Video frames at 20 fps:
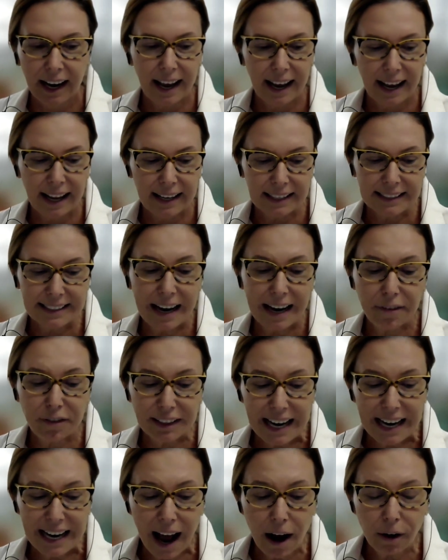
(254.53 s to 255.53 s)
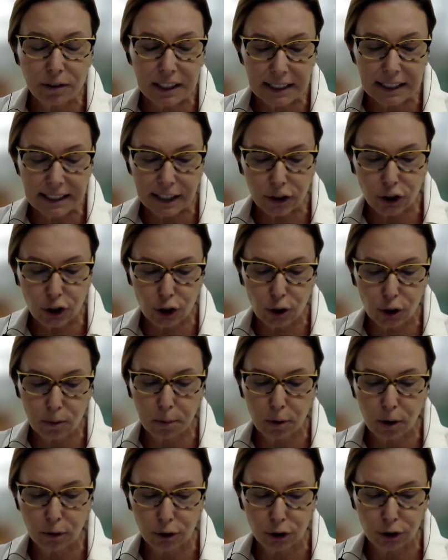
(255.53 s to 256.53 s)
And David, how did the dupe
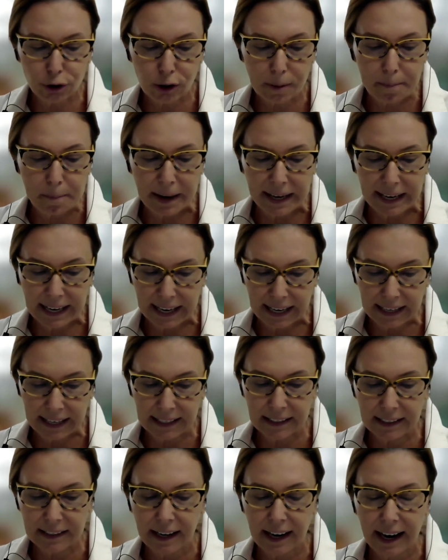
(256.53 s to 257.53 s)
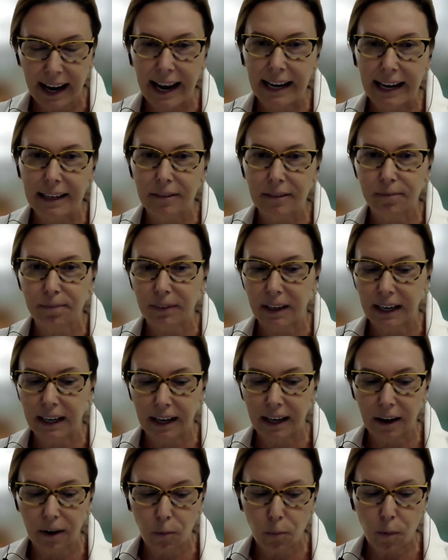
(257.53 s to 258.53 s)
culture begin? And
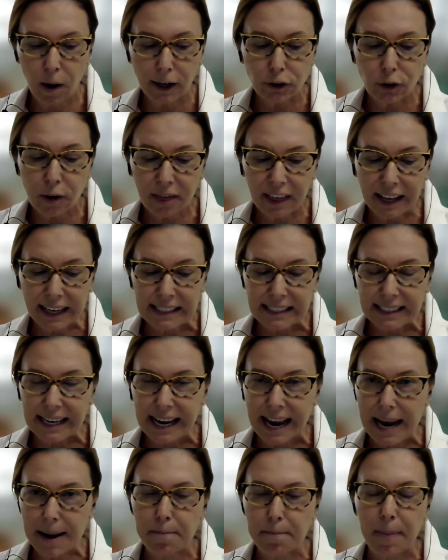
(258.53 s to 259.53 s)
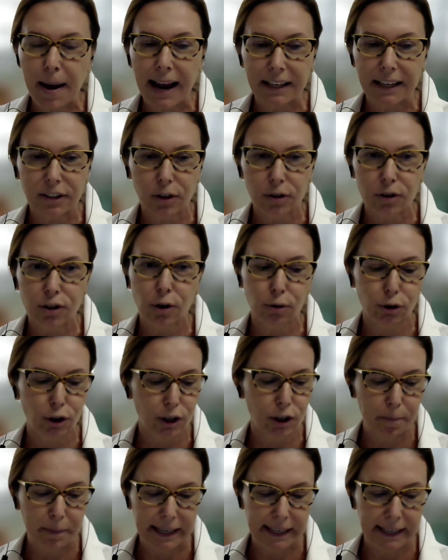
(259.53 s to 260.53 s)
what do you think is the impact on
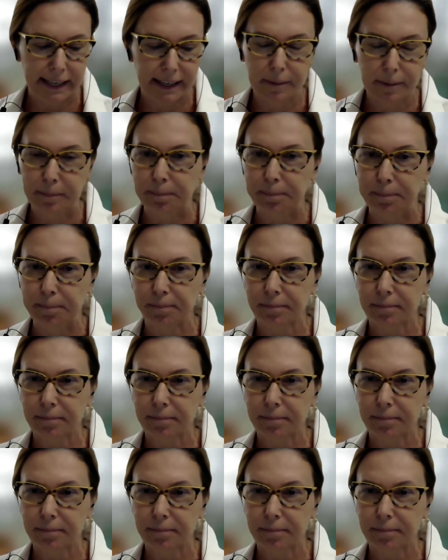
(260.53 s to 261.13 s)
social media?